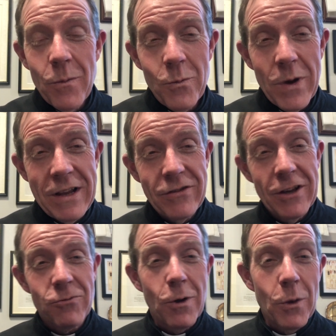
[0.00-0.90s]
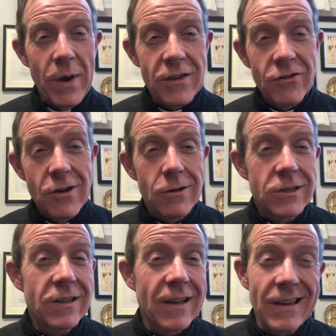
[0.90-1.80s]
when he says, "Roll away the stone,"
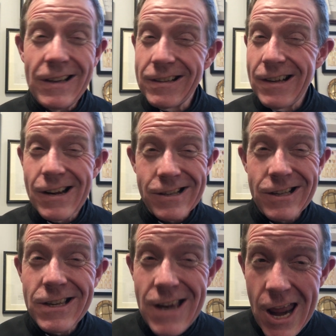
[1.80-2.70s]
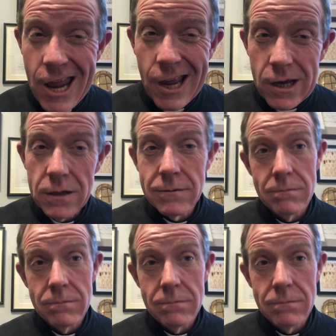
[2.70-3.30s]
she's like, "It's gonna stink.